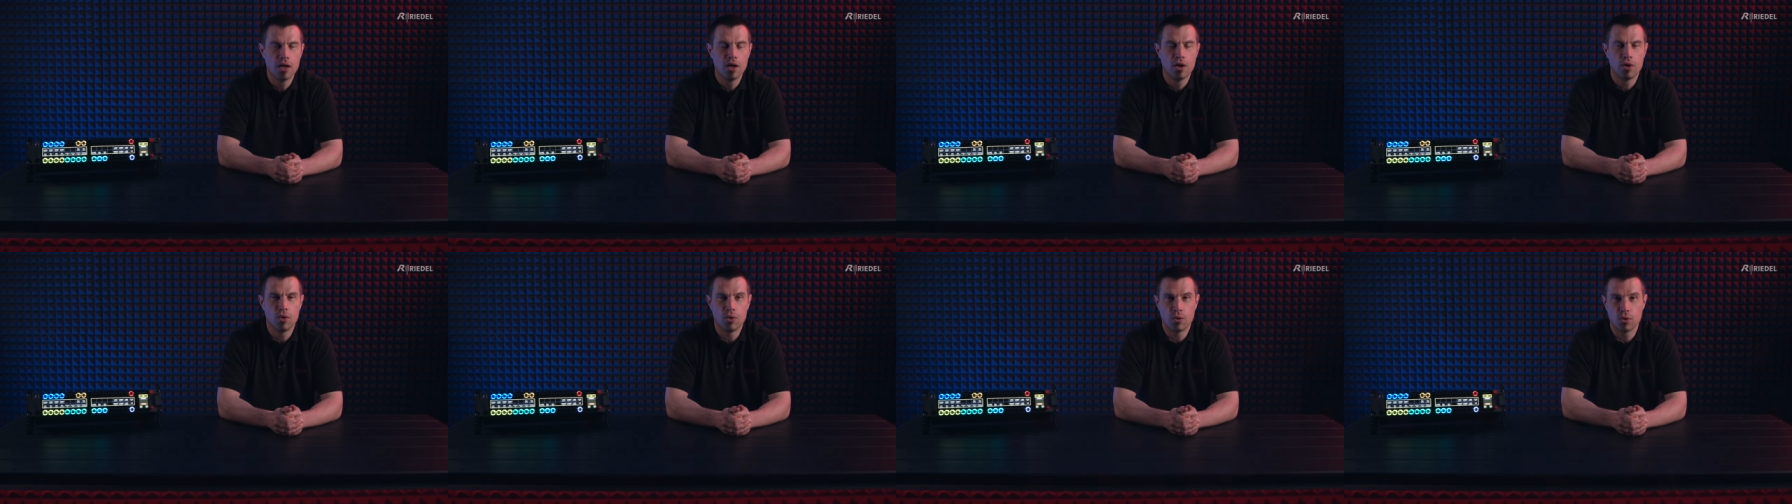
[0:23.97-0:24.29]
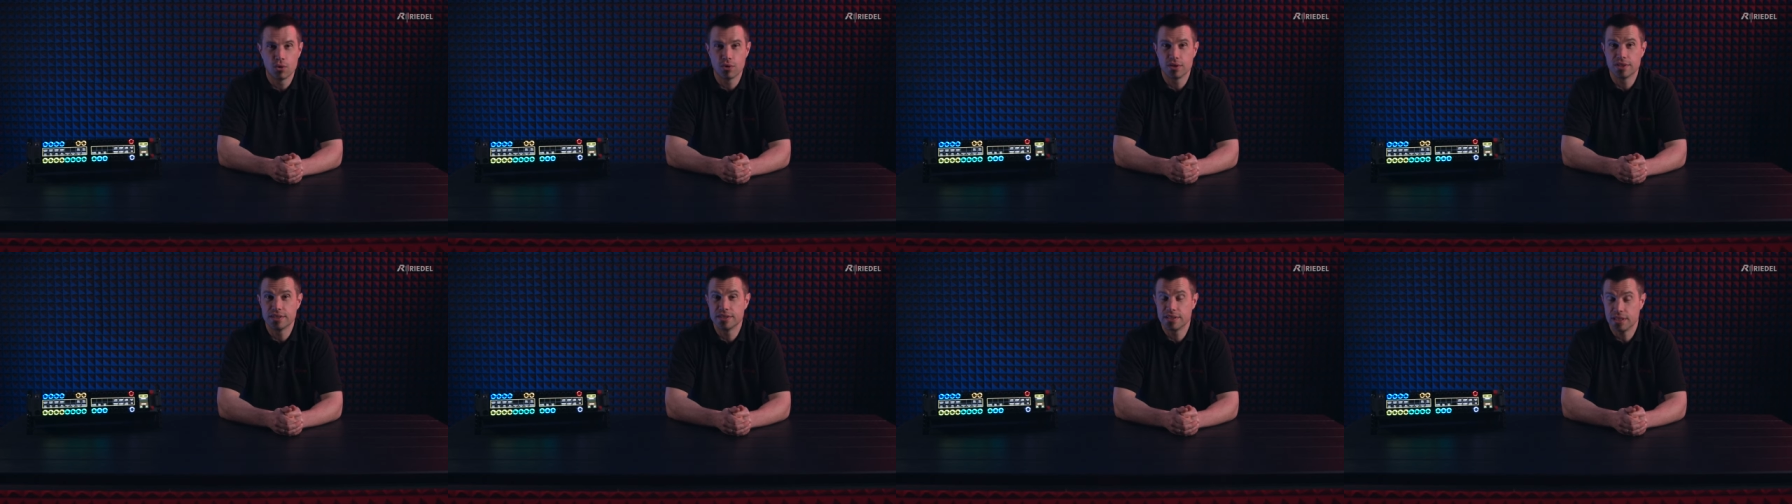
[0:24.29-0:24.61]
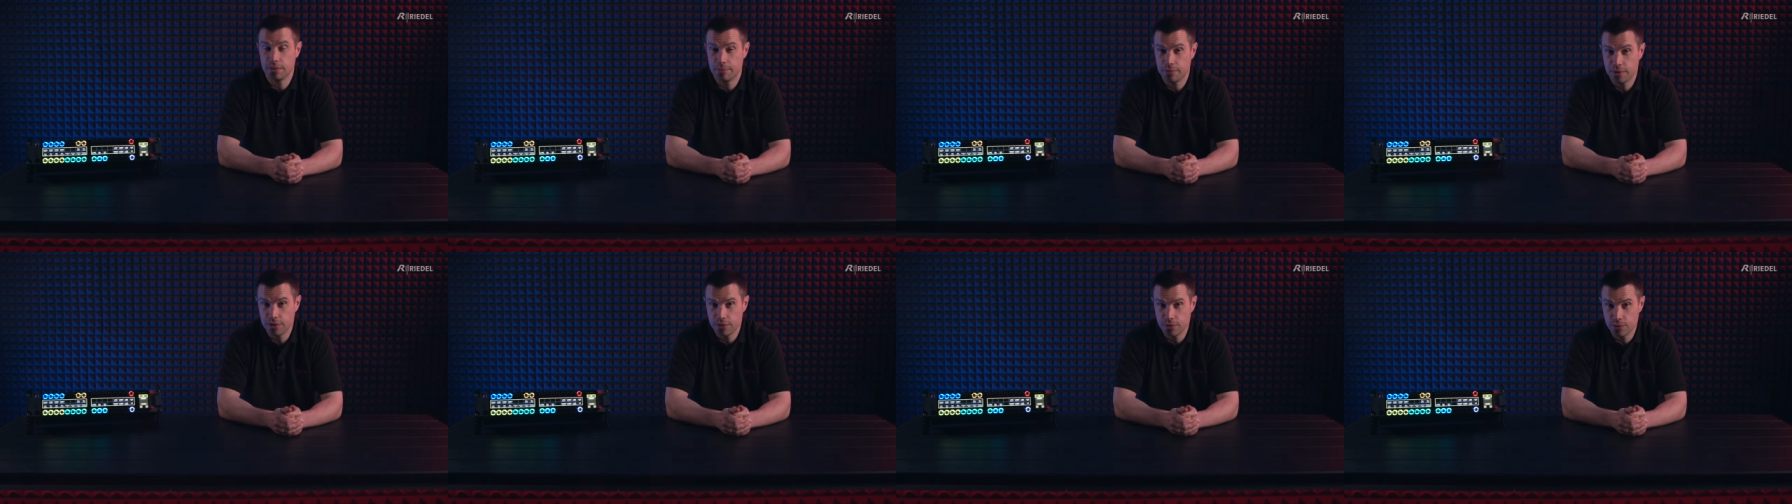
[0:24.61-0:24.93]
or the
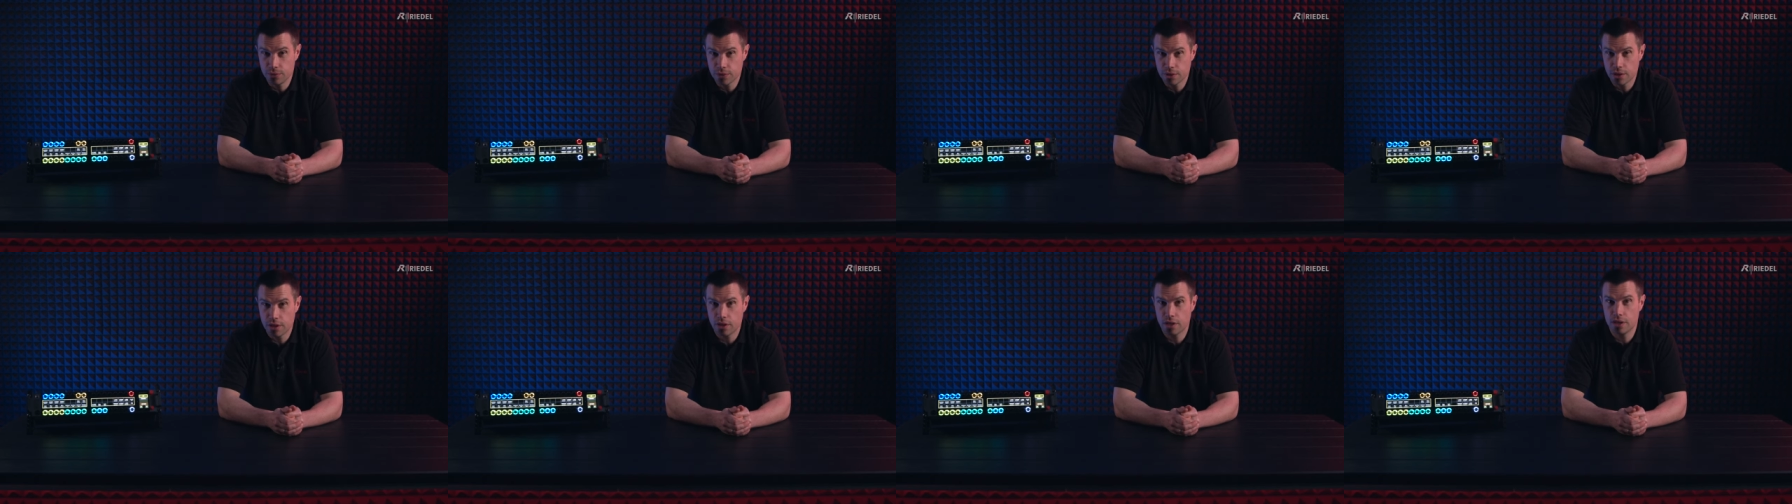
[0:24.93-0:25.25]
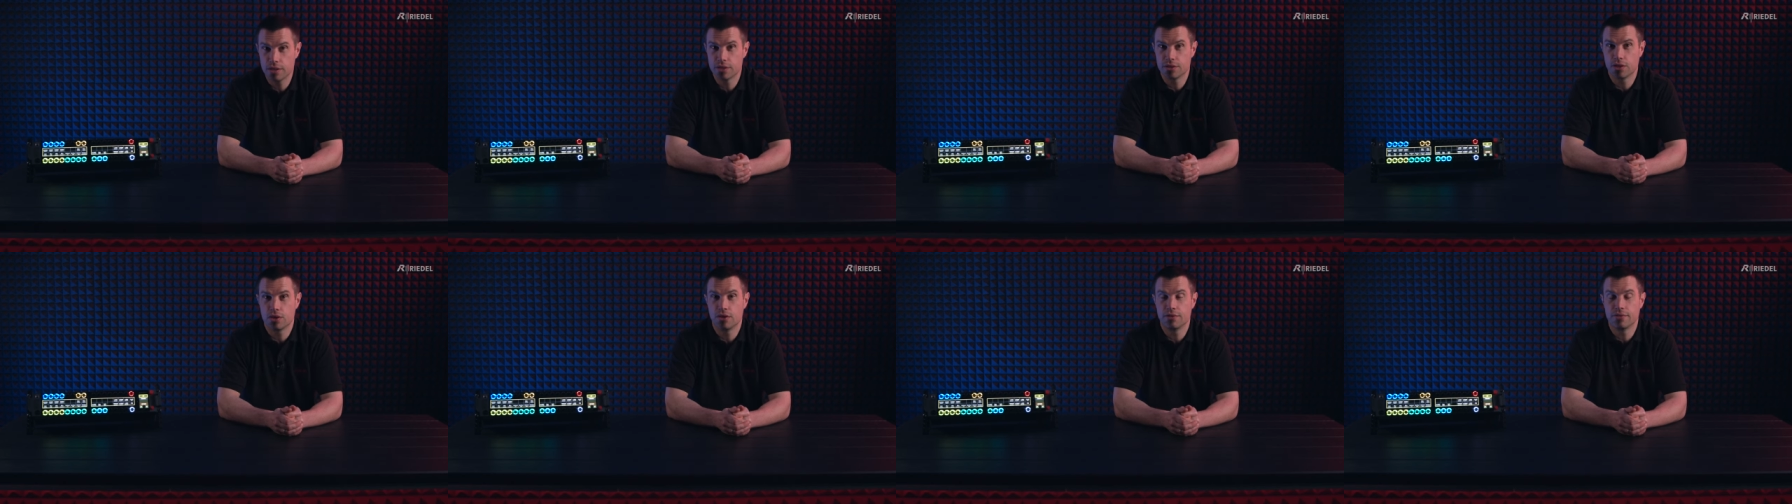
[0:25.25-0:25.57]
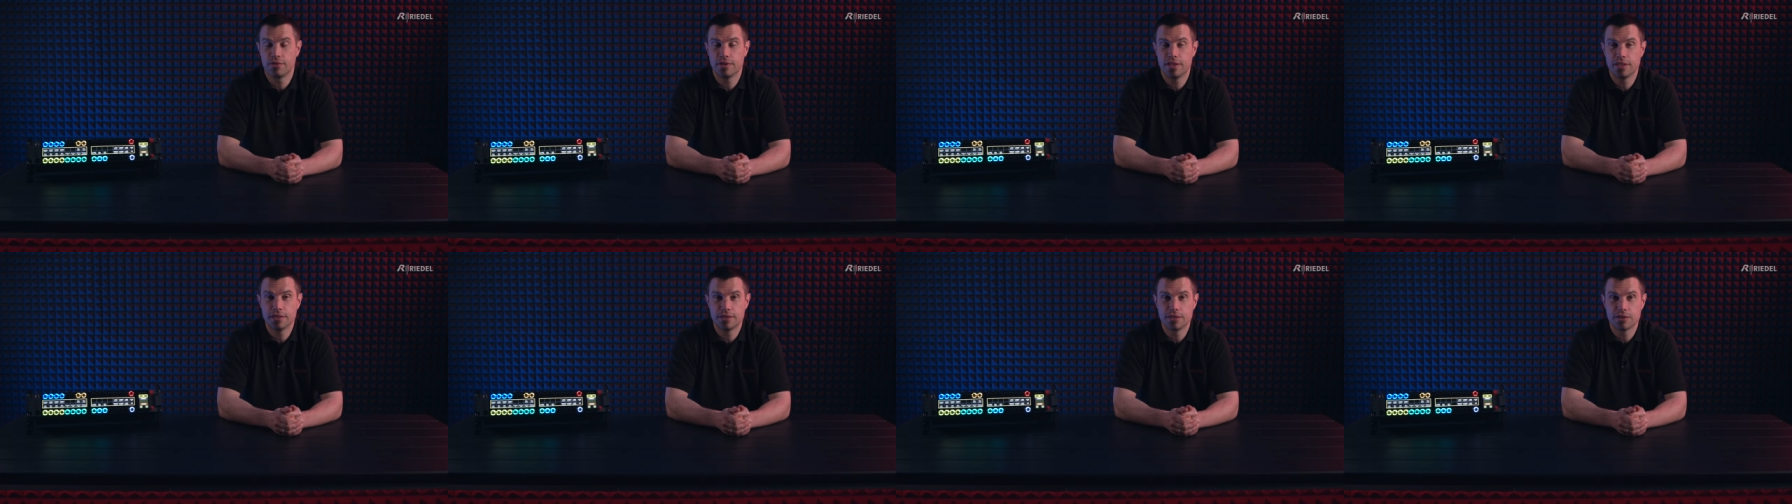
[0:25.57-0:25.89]
CPU card of
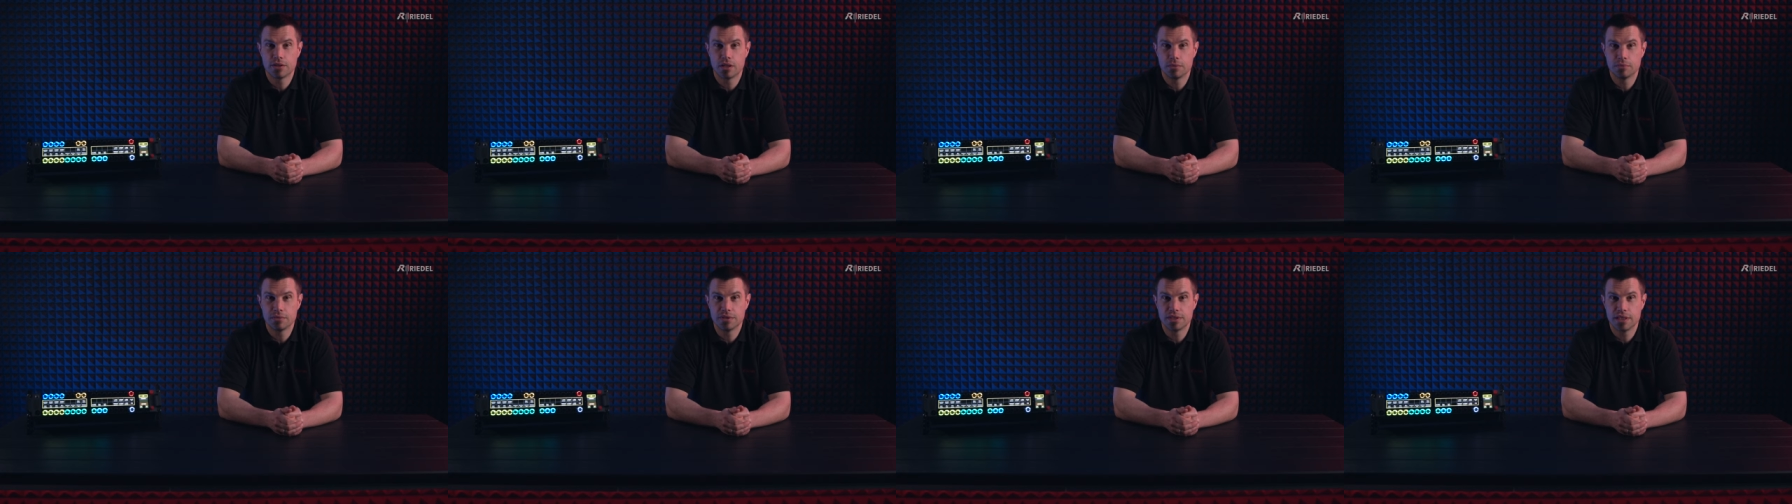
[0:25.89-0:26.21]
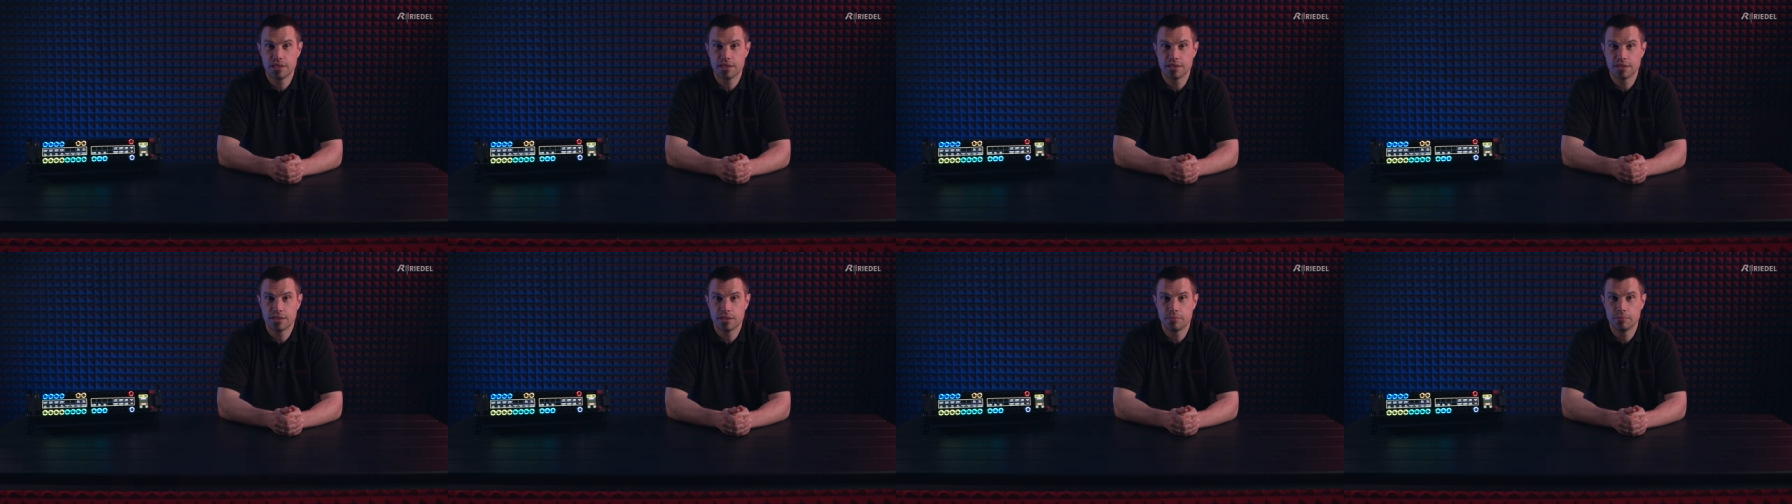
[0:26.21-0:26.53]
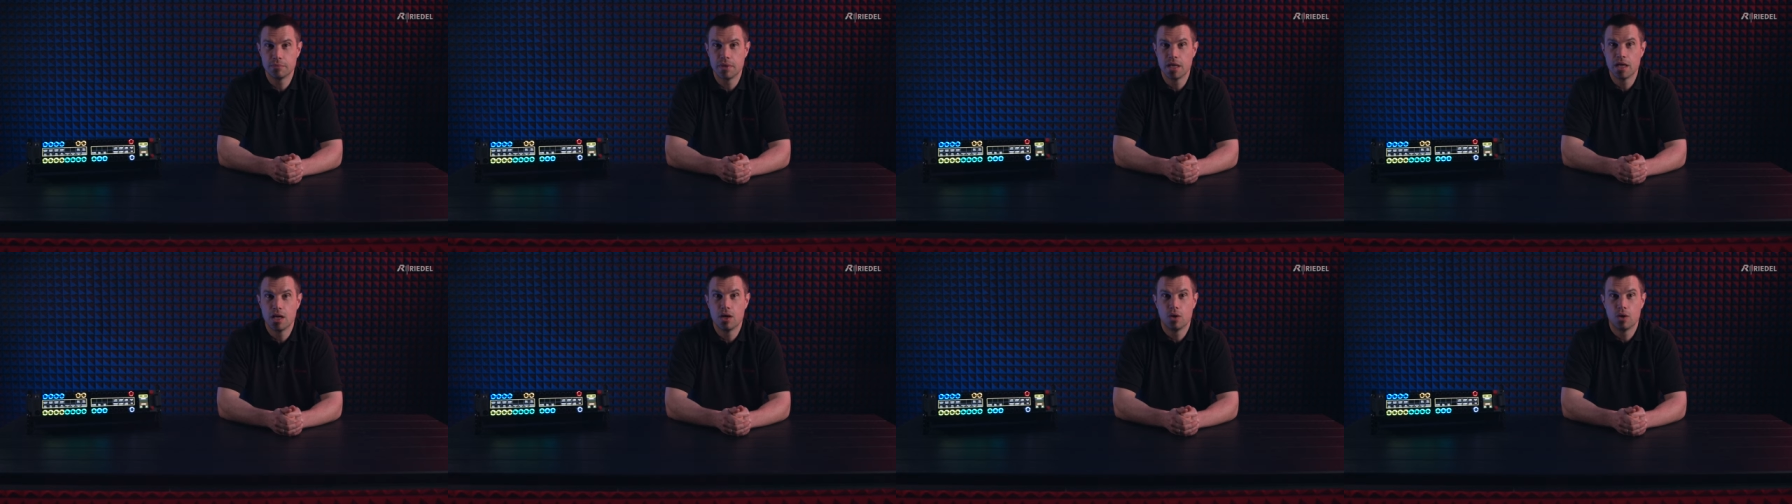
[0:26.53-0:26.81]
an intercom system